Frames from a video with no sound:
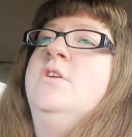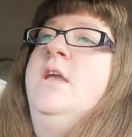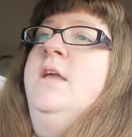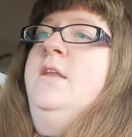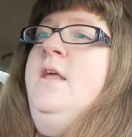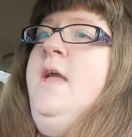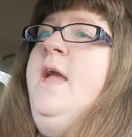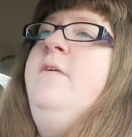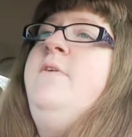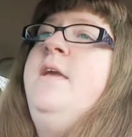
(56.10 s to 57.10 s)
And I
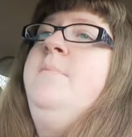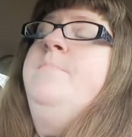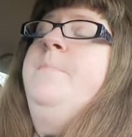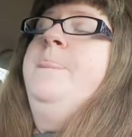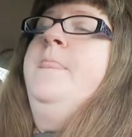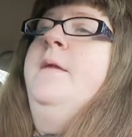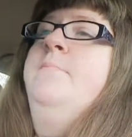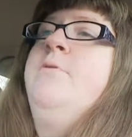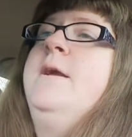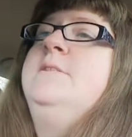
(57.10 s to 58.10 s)
have a
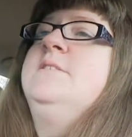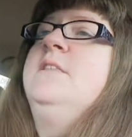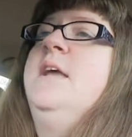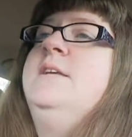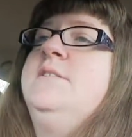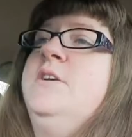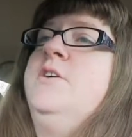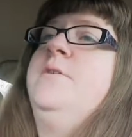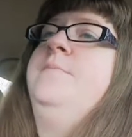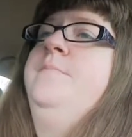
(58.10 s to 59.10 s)
bread
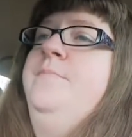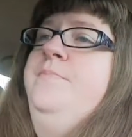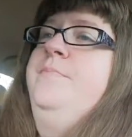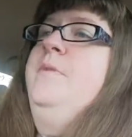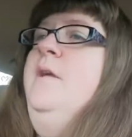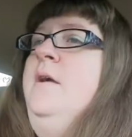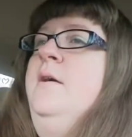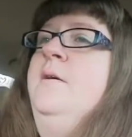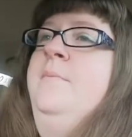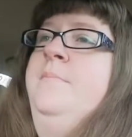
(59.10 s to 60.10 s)
slicer
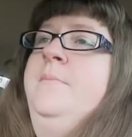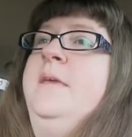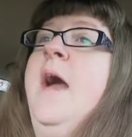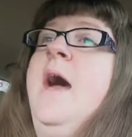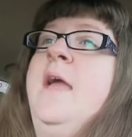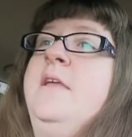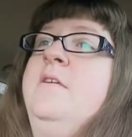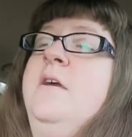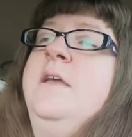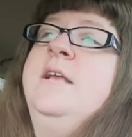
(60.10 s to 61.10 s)

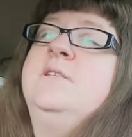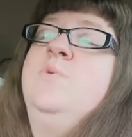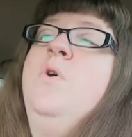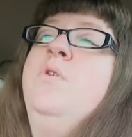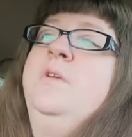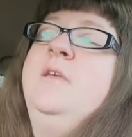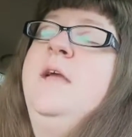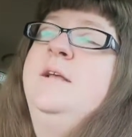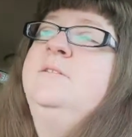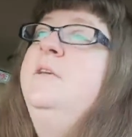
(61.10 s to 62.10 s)
guide, I guess we'll call it.
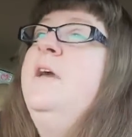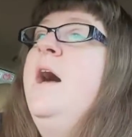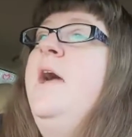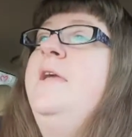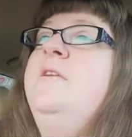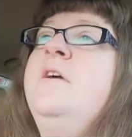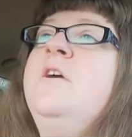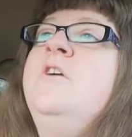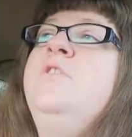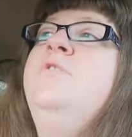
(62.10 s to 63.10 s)
Yeah, it's a guide.
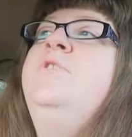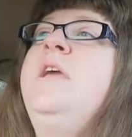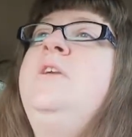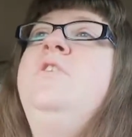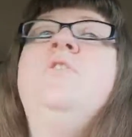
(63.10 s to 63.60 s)
You take